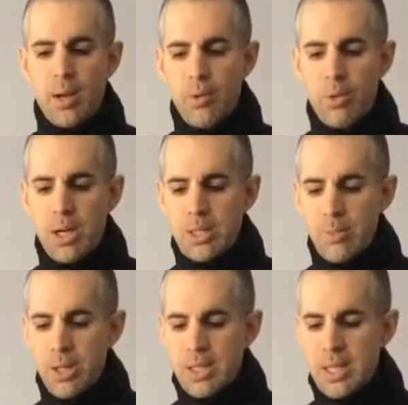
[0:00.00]
Whereas the
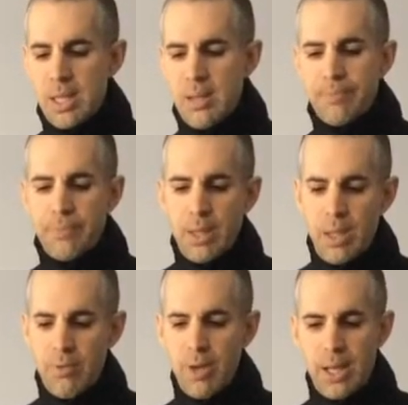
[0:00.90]
Muske
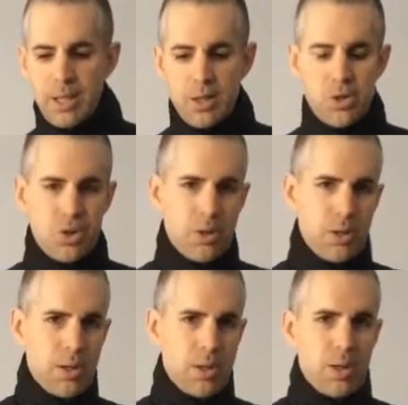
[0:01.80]
advantage,
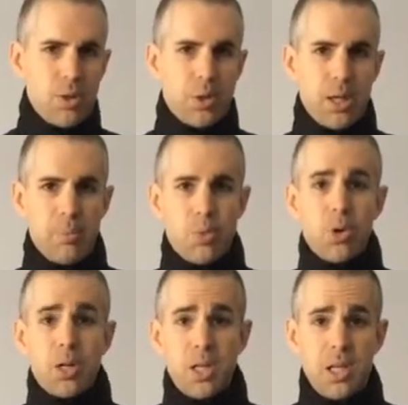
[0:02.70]
you'll get
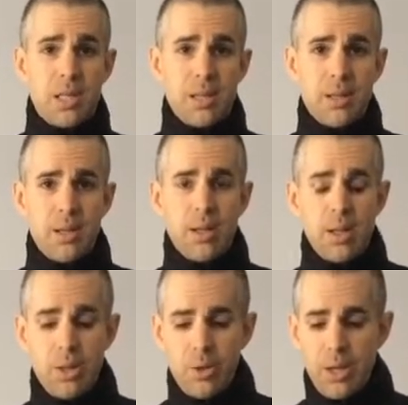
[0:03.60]
more heat,
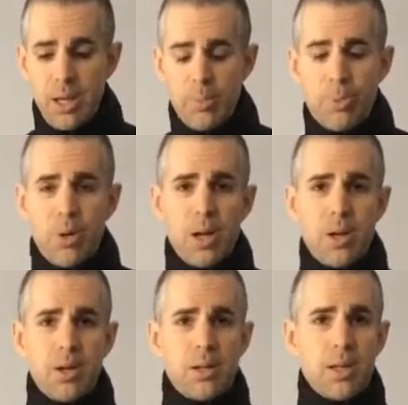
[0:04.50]
you'll get a
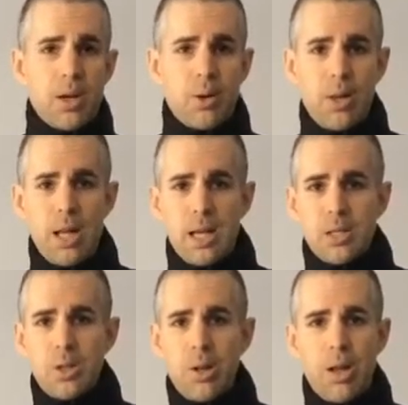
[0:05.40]
product that'll
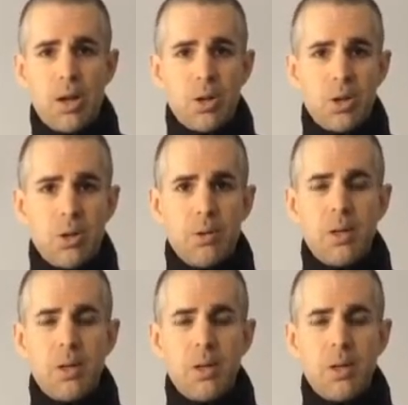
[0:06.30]
last you longer,